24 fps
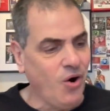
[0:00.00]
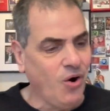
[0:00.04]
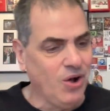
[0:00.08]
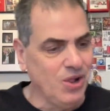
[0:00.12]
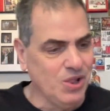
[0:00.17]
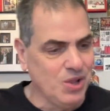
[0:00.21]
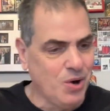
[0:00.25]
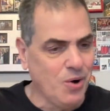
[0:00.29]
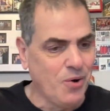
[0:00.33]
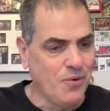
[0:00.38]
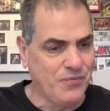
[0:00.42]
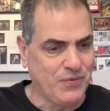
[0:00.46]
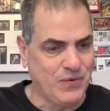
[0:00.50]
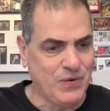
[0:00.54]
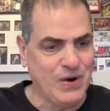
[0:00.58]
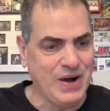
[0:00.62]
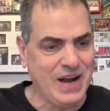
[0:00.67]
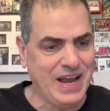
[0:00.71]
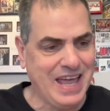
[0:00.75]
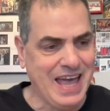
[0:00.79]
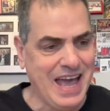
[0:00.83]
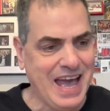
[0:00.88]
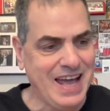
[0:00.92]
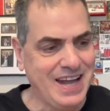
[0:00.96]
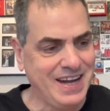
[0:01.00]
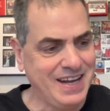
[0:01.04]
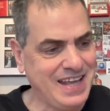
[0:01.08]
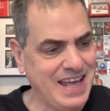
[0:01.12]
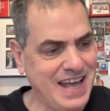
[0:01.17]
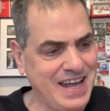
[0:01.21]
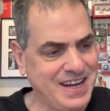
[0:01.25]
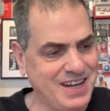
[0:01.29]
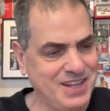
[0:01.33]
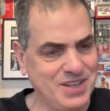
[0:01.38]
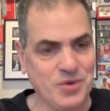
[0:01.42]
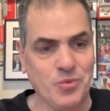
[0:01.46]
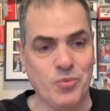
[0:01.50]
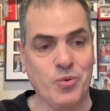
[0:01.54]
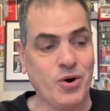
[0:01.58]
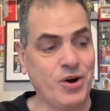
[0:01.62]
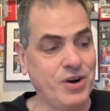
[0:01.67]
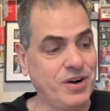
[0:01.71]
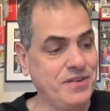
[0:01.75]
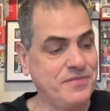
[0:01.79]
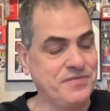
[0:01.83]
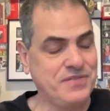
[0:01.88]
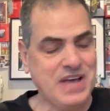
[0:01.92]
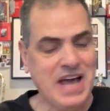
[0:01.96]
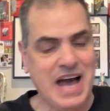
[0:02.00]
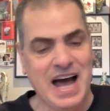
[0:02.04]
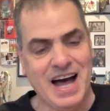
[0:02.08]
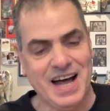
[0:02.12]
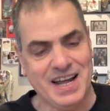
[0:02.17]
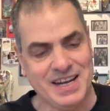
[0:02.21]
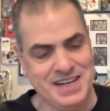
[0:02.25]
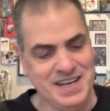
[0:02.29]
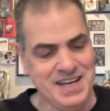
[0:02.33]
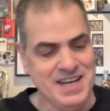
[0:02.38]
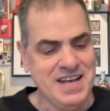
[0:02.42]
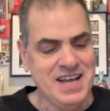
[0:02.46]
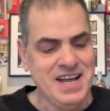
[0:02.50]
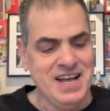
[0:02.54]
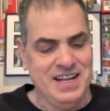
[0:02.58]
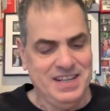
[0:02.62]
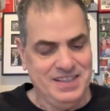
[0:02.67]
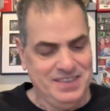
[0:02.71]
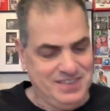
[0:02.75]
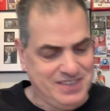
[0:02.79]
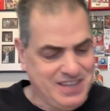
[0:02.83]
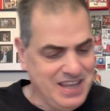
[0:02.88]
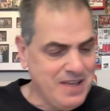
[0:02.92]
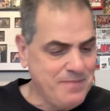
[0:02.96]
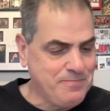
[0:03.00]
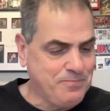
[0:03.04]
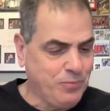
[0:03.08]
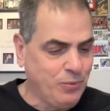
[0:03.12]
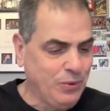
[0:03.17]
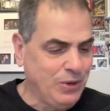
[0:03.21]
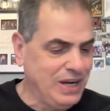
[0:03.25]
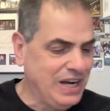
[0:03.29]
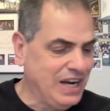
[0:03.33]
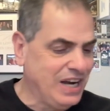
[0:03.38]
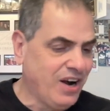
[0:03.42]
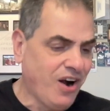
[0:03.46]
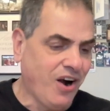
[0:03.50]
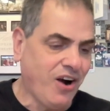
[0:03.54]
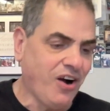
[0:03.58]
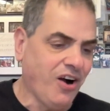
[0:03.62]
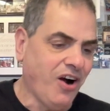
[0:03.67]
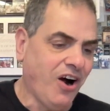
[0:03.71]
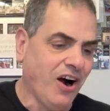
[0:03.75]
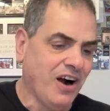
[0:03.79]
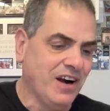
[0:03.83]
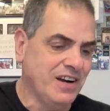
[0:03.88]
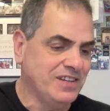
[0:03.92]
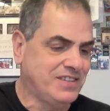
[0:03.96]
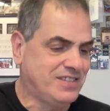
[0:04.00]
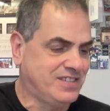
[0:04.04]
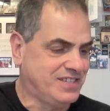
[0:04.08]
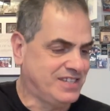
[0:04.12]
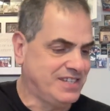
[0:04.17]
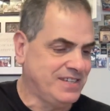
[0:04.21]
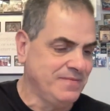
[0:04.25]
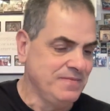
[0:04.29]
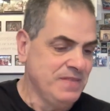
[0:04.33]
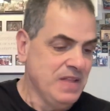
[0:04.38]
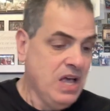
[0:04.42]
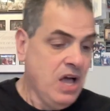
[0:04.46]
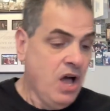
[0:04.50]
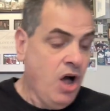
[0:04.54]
all over again, getting the word of God deep within our hearts.